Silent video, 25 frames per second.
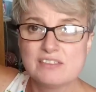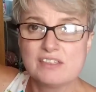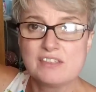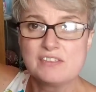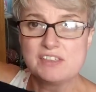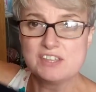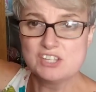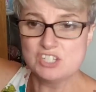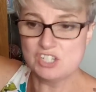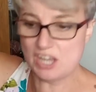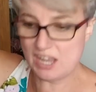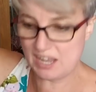
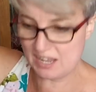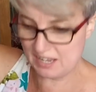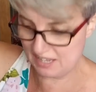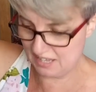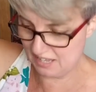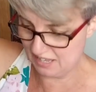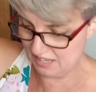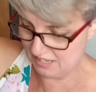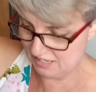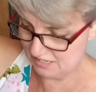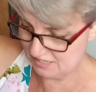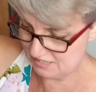than the
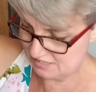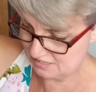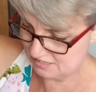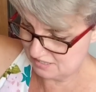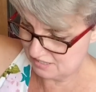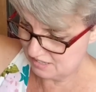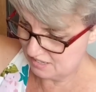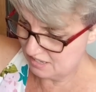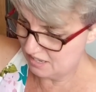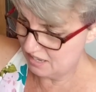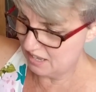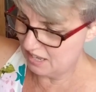jacket,
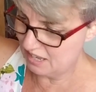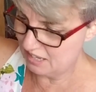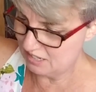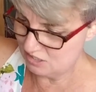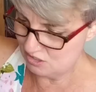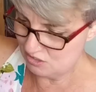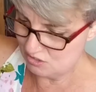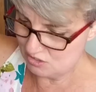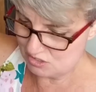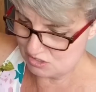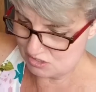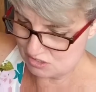and
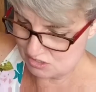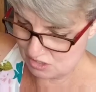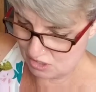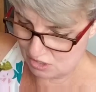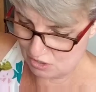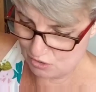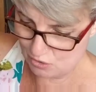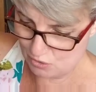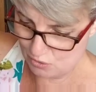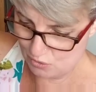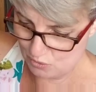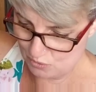
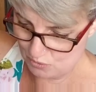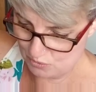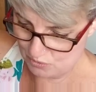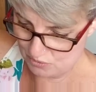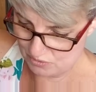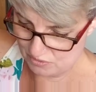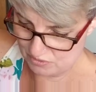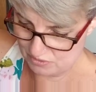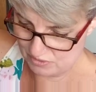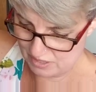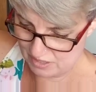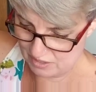
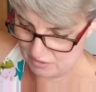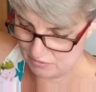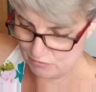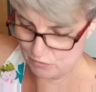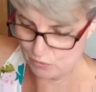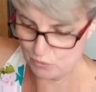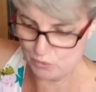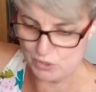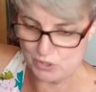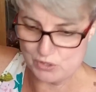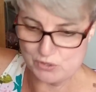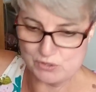
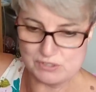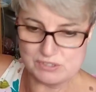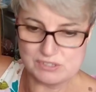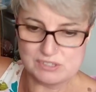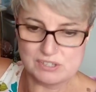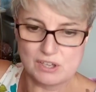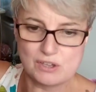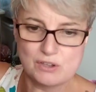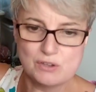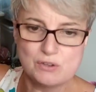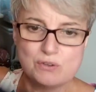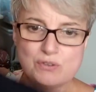therefore you
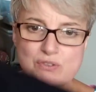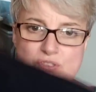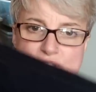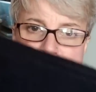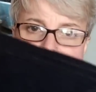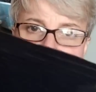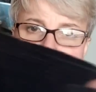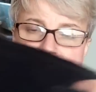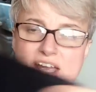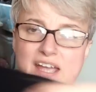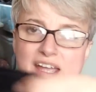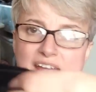sew
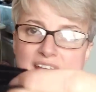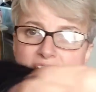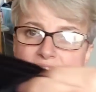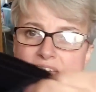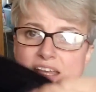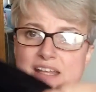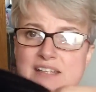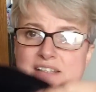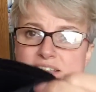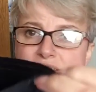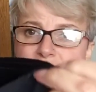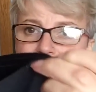the
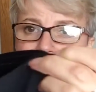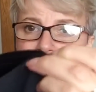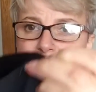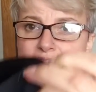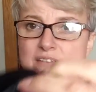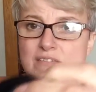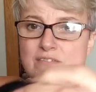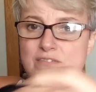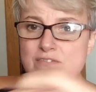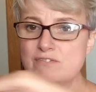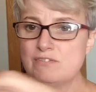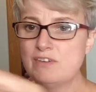jacket
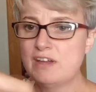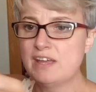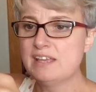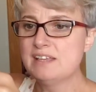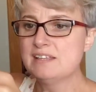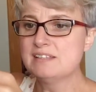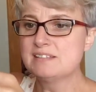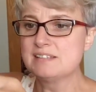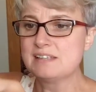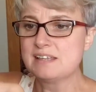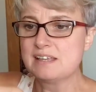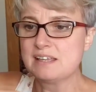
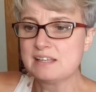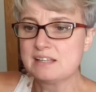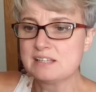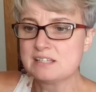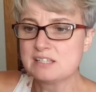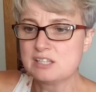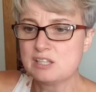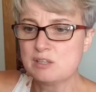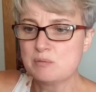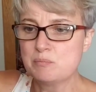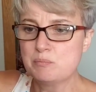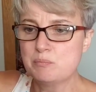facing
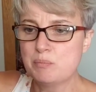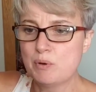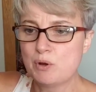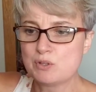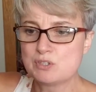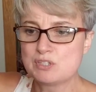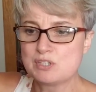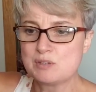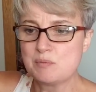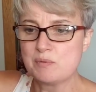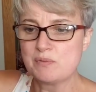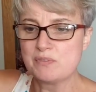to the
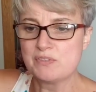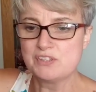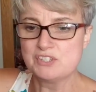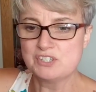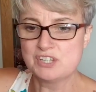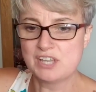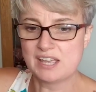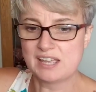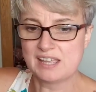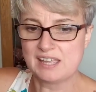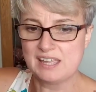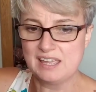bottom of the
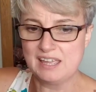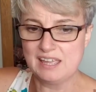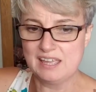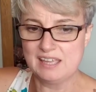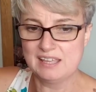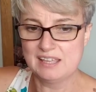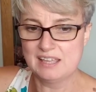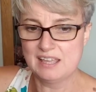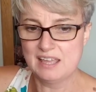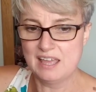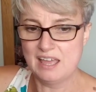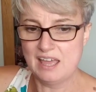
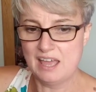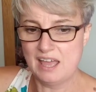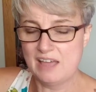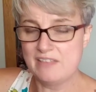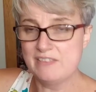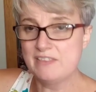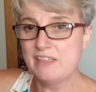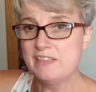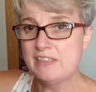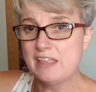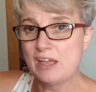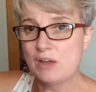jacket,
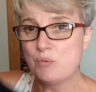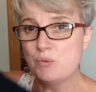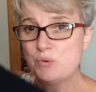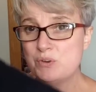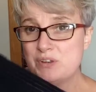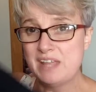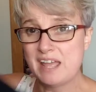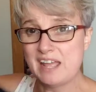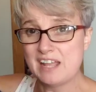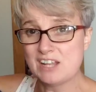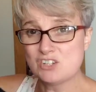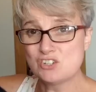and then that will
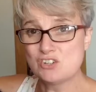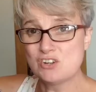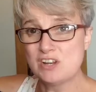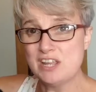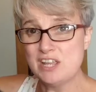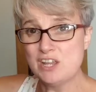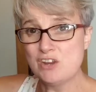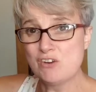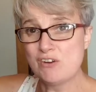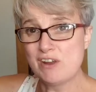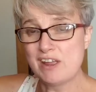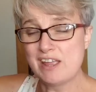
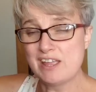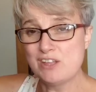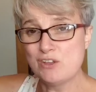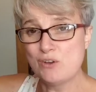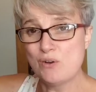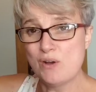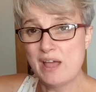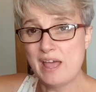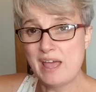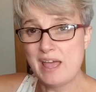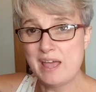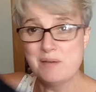naturally create
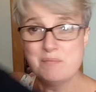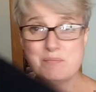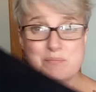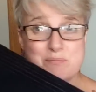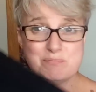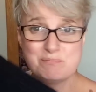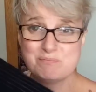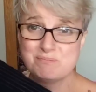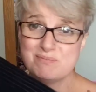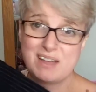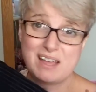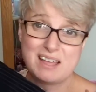your hem.
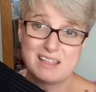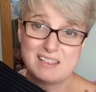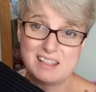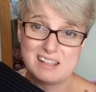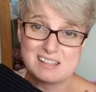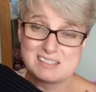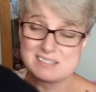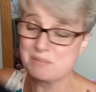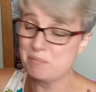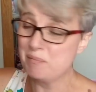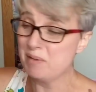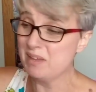
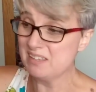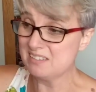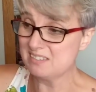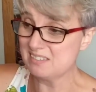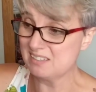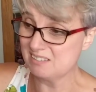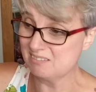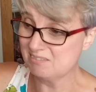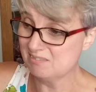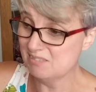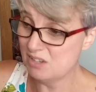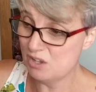That's
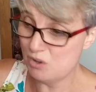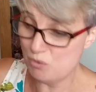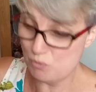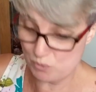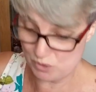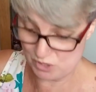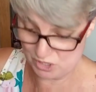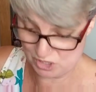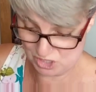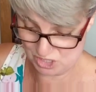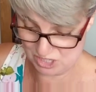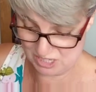amazing.
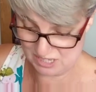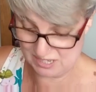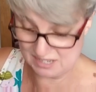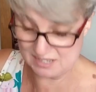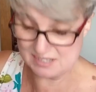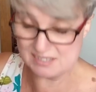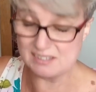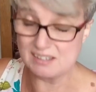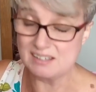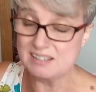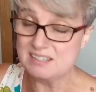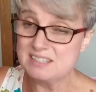What a
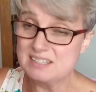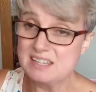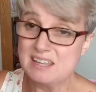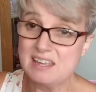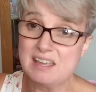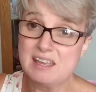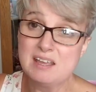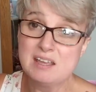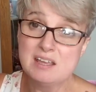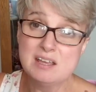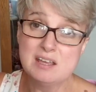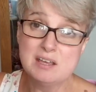genius
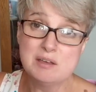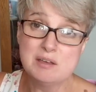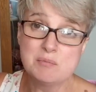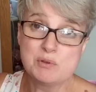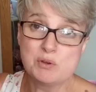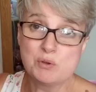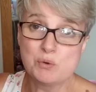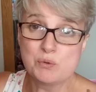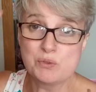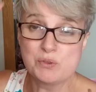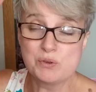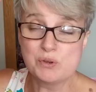idea.
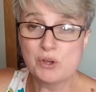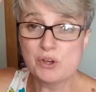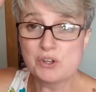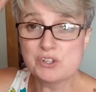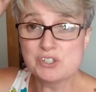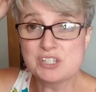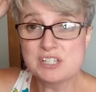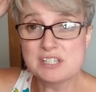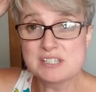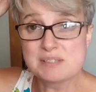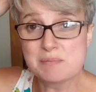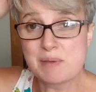But all the
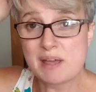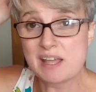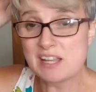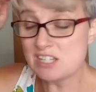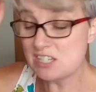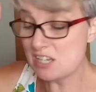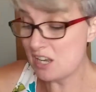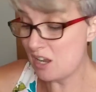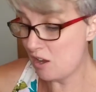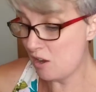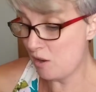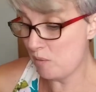notches
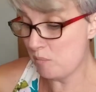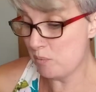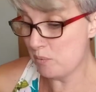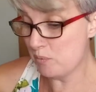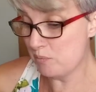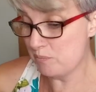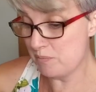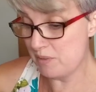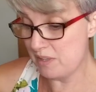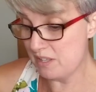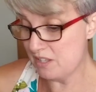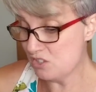match up,
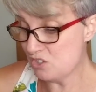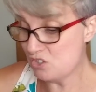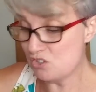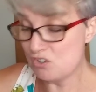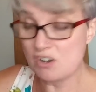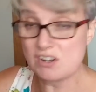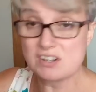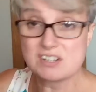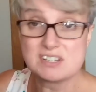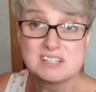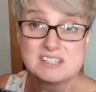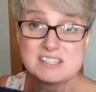
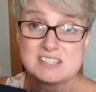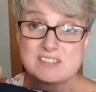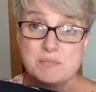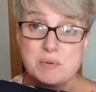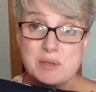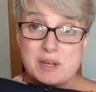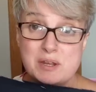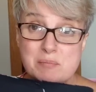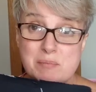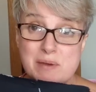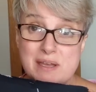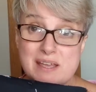instructions have
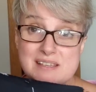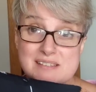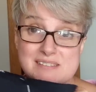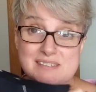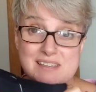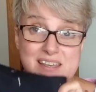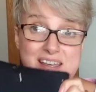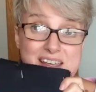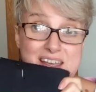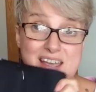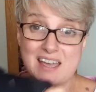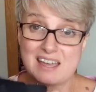been
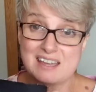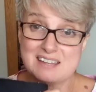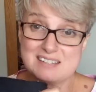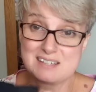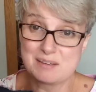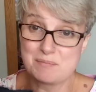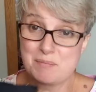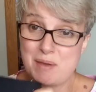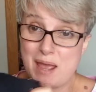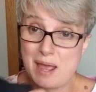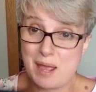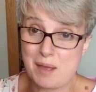amazing, and
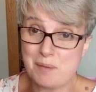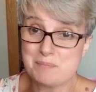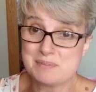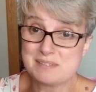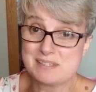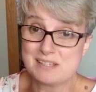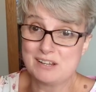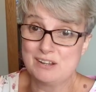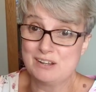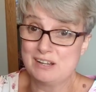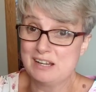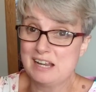I'm
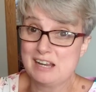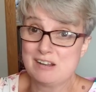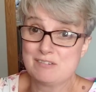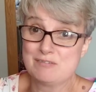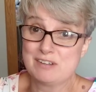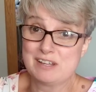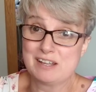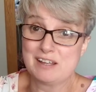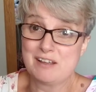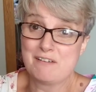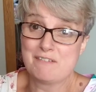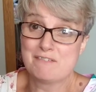absolutely
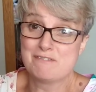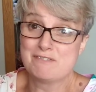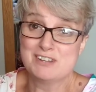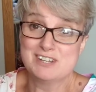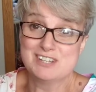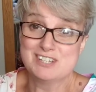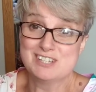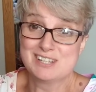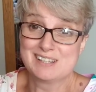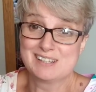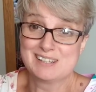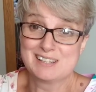loving
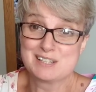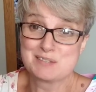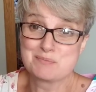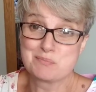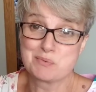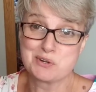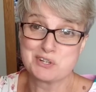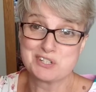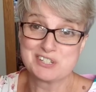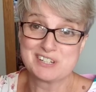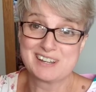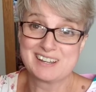finishing this
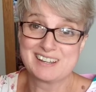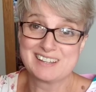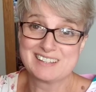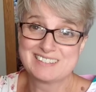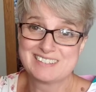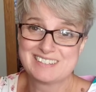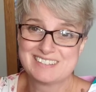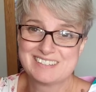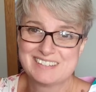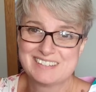project.